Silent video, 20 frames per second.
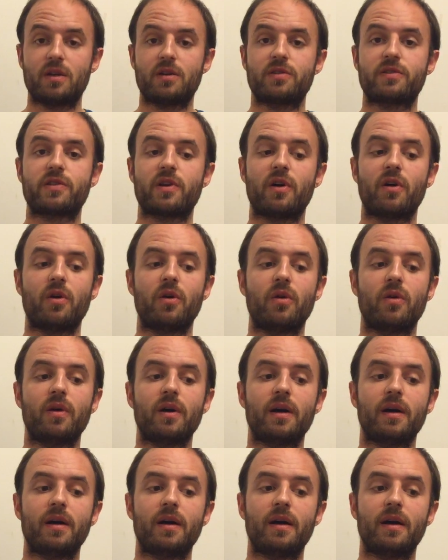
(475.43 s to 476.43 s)

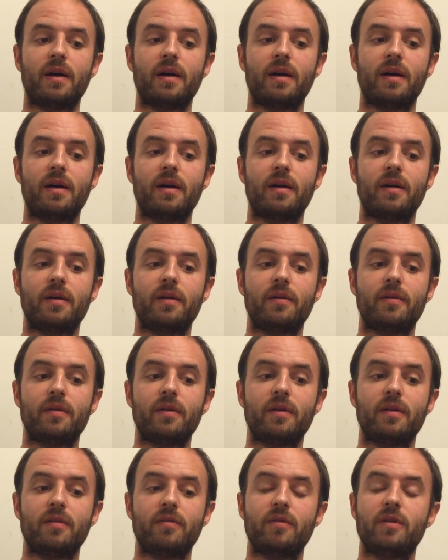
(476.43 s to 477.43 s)
So
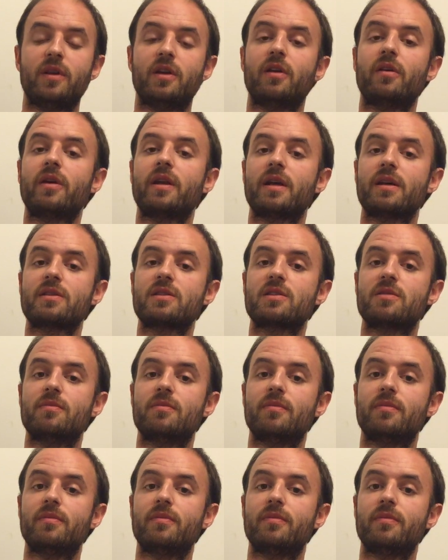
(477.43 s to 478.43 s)
Uranus
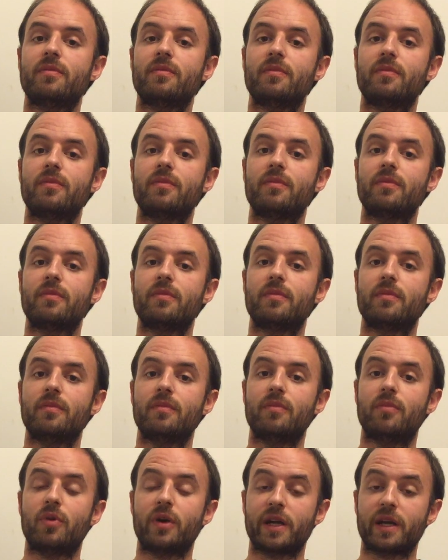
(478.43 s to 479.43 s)

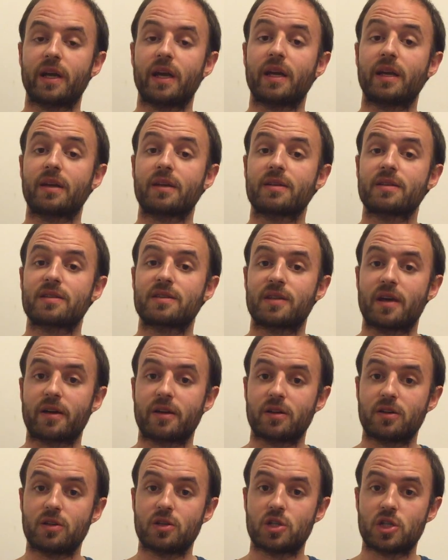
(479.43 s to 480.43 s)
bringing
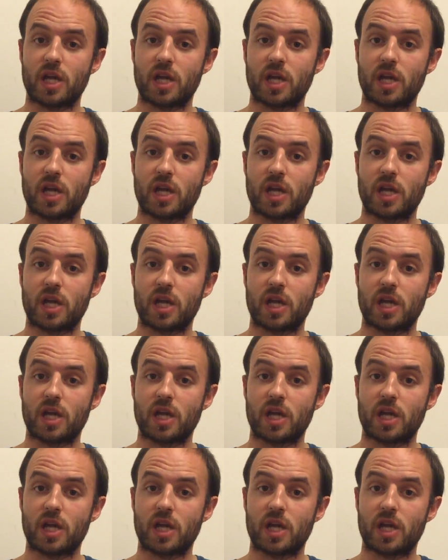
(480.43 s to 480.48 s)
sudden